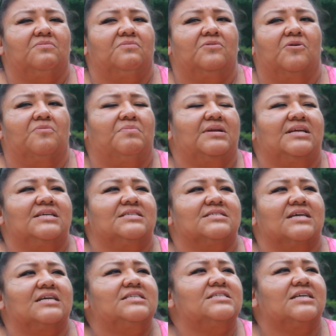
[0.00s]
nobody's
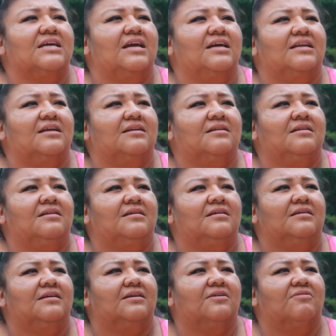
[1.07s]
educated,
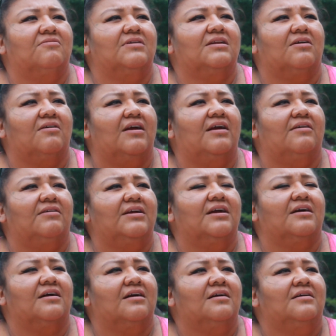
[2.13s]
you know, in our
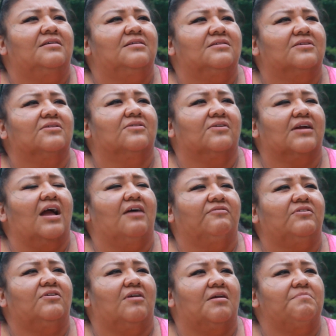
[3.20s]
area to look
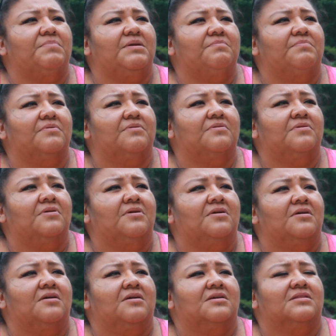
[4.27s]
after our people.
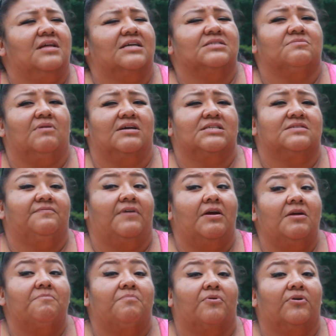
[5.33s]
That's why it's
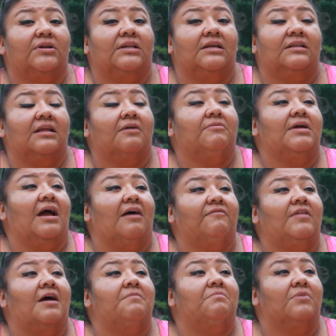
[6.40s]
very important that we have
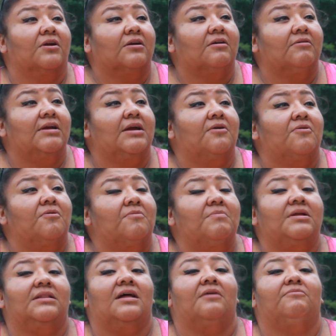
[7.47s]
that mercury home
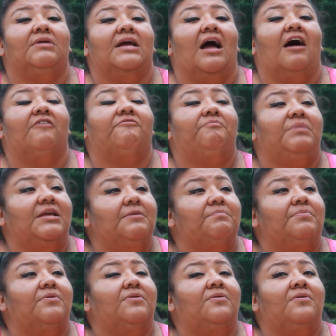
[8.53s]
and that we have
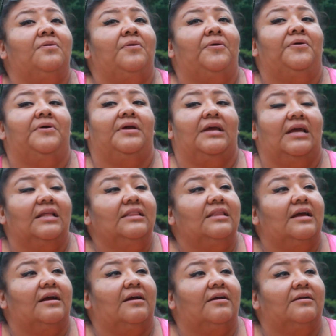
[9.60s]
people in
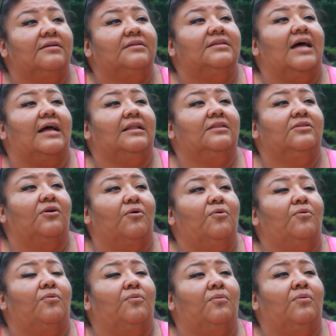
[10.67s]
there that
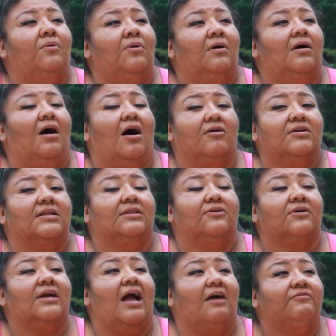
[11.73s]
know how to
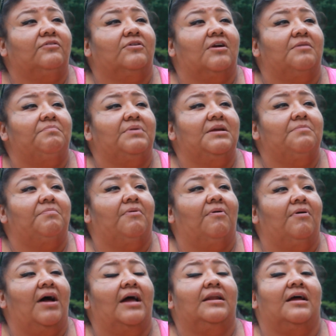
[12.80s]
look after our
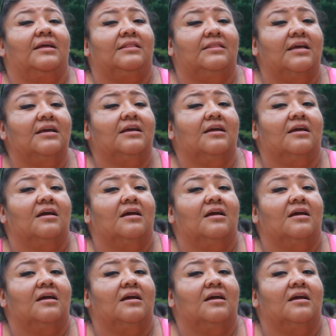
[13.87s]
people, and I think